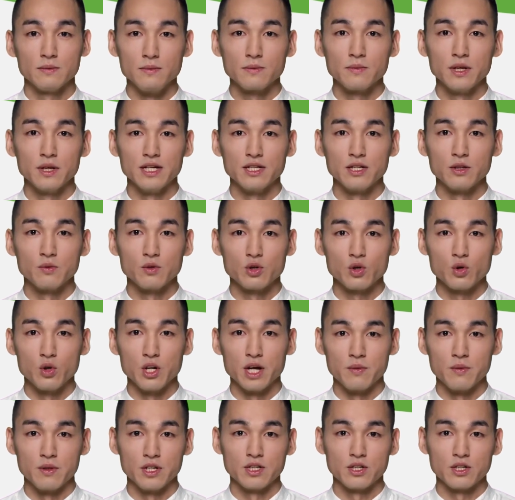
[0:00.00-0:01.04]
By
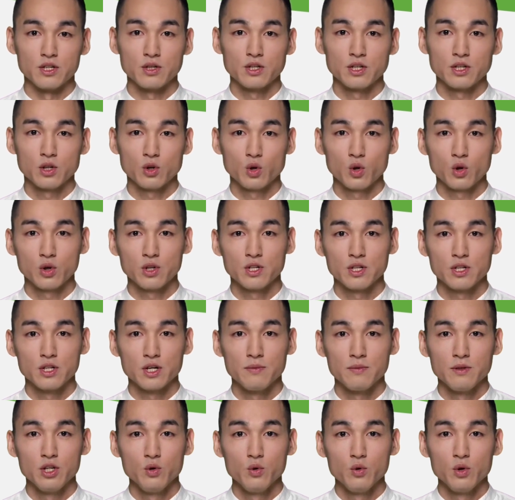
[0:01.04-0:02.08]
subscribing to this course,
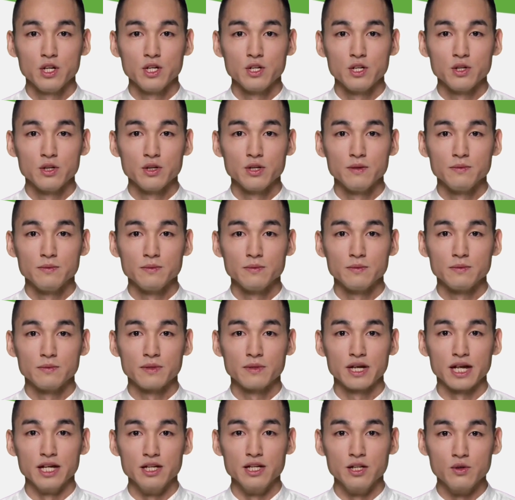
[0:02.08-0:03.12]
you will
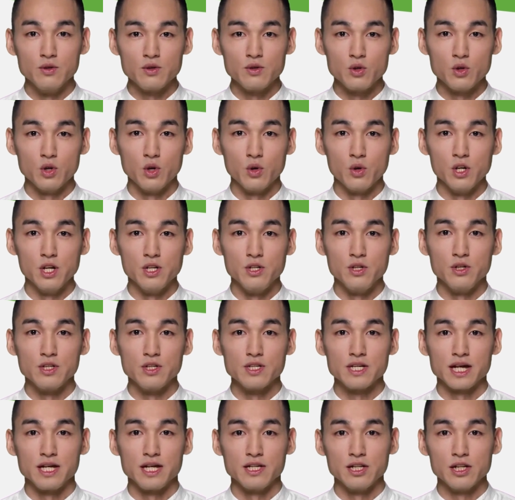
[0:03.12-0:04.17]
gain a thorough
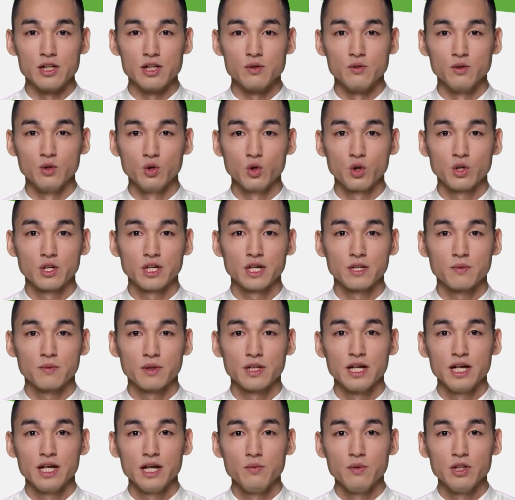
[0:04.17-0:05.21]
understanding of core
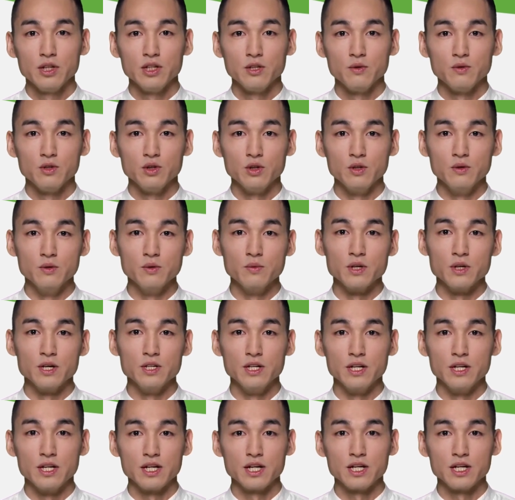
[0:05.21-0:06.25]
APM and
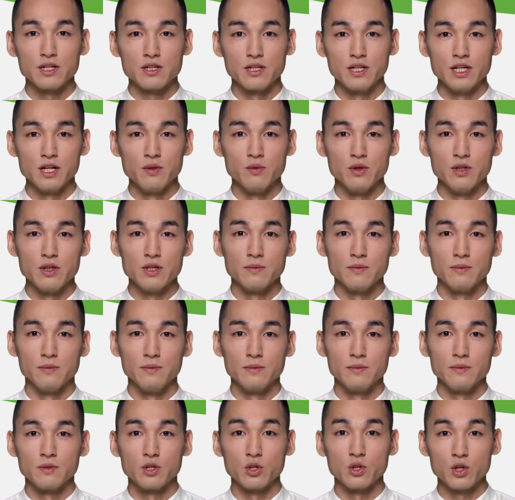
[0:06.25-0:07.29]
observability concepts.
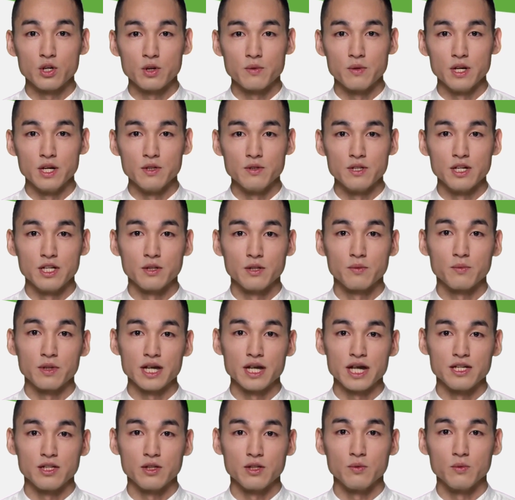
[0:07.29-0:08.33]
Learn about the
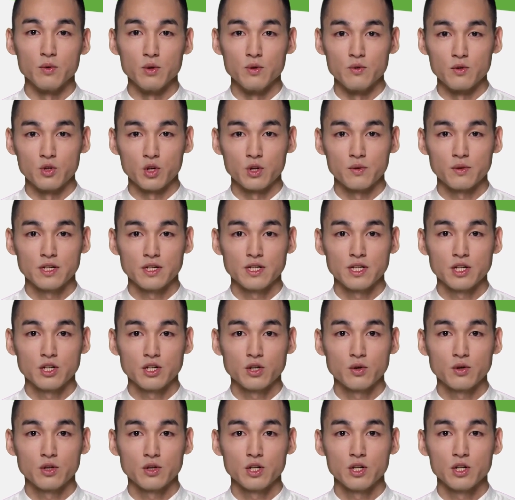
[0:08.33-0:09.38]
impact of performance
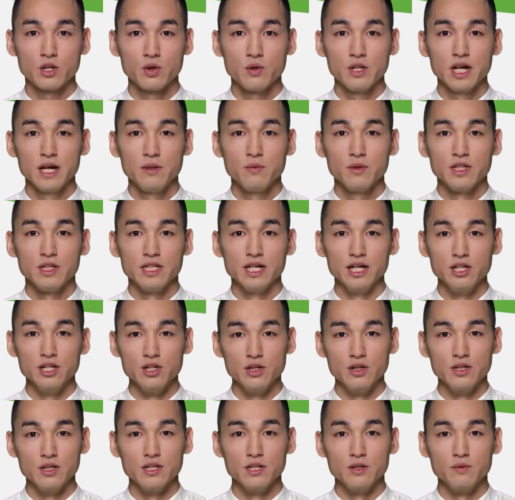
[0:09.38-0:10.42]
issues on your
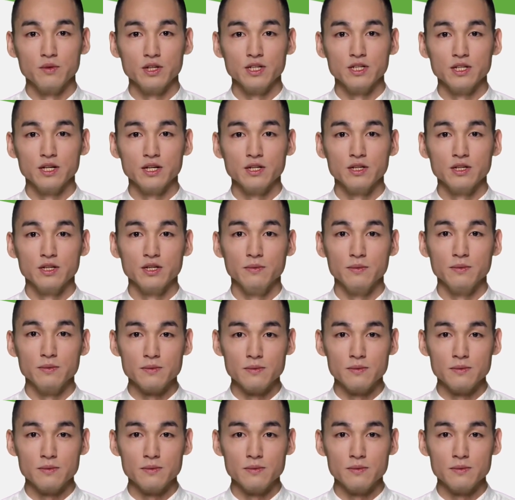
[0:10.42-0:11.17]
applications and business.